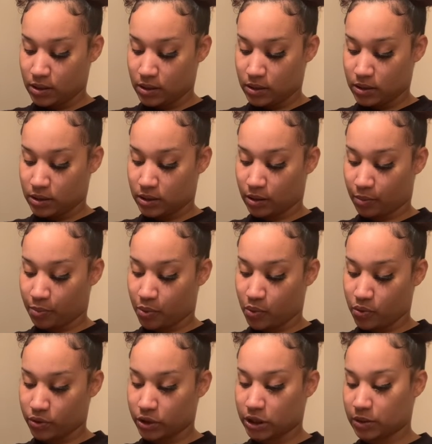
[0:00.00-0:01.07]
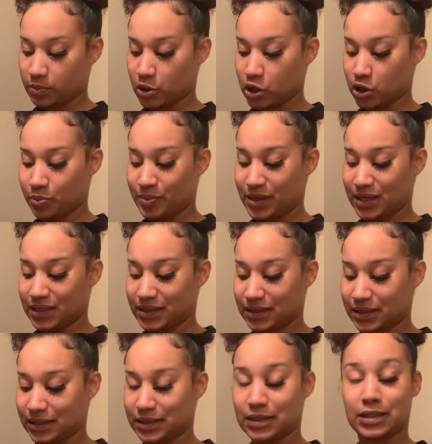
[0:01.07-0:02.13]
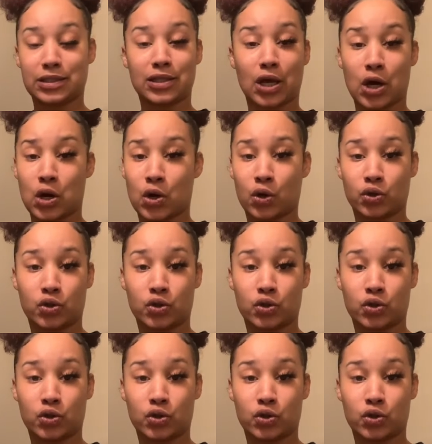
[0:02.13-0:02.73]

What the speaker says: Support small businesses all